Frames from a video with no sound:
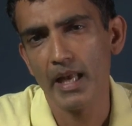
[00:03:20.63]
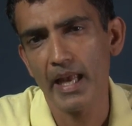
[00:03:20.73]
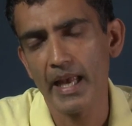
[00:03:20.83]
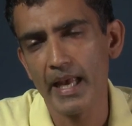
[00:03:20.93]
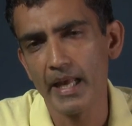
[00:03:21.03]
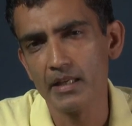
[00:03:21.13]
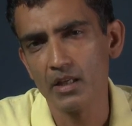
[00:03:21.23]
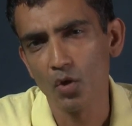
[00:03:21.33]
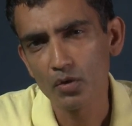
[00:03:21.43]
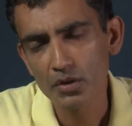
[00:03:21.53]
And in
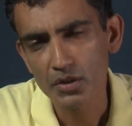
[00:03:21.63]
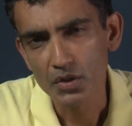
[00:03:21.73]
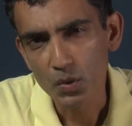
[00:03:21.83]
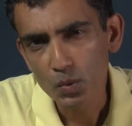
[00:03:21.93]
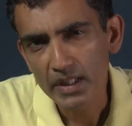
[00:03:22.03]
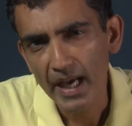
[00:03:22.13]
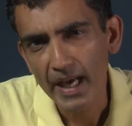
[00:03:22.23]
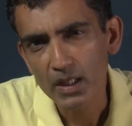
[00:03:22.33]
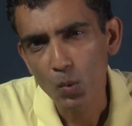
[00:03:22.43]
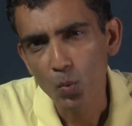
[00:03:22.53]
order to do
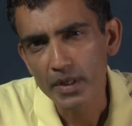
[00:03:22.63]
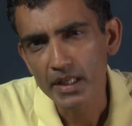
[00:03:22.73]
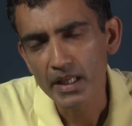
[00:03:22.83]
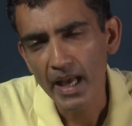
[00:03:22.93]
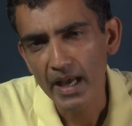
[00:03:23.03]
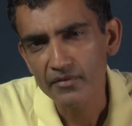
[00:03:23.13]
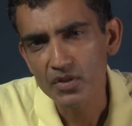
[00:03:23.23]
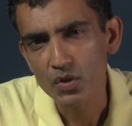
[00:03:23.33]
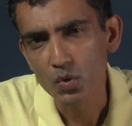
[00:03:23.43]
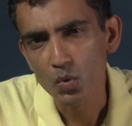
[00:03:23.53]
that, we have
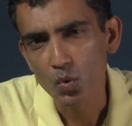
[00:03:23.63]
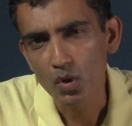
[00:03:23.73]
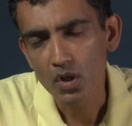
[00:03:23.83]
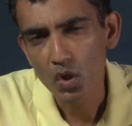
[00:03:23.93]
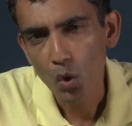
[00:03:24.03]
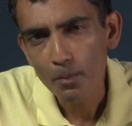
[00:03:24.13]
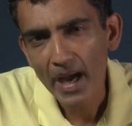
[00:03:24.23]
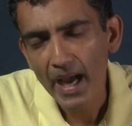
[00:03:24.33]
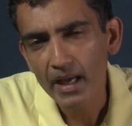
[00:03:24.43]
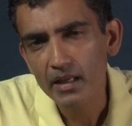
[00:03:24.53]
to go
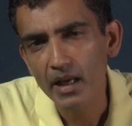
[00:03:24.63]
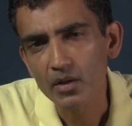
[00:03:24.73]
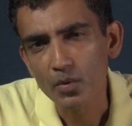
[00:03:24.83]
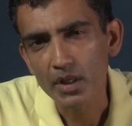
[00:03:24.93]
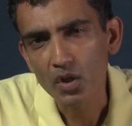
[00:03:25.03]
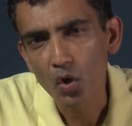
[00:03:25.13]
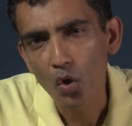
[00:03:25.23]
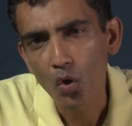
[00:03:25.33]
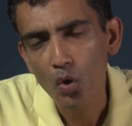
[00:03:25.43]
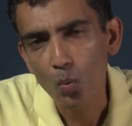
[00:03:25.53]
back and
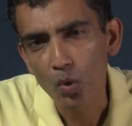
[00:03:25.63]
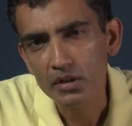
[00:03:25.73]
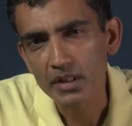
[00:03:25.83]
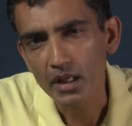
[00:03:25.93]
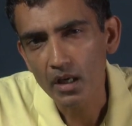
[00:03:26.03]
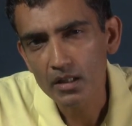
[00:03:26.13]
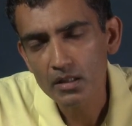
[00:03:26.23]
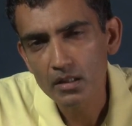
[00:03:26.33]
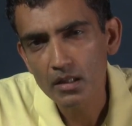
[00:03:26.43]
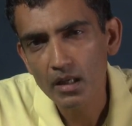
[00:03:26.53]
recall what the
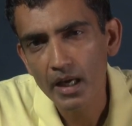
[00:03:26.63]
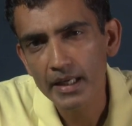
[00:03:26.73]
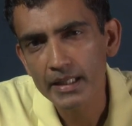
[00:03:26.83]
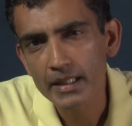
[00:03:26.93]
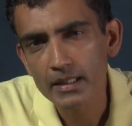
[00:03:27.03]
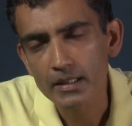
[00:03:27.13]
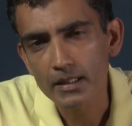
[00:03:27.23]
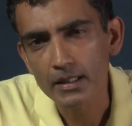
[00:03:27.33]
underlying